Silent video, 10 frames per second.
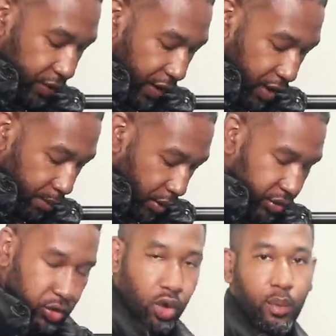I've had a
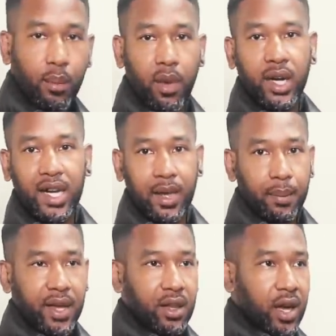normal Moncler
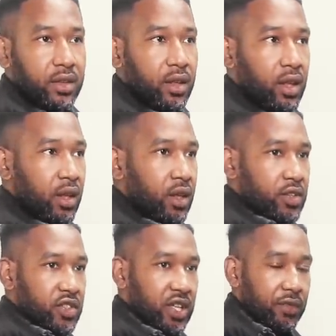mainline
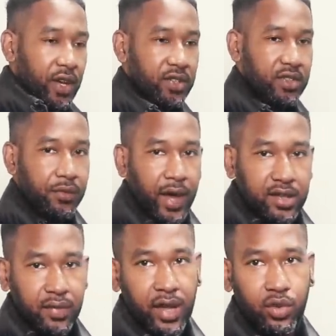ski vest. In
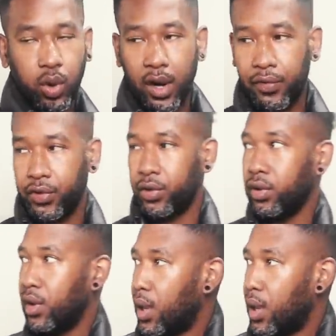fact, I've had quite a few.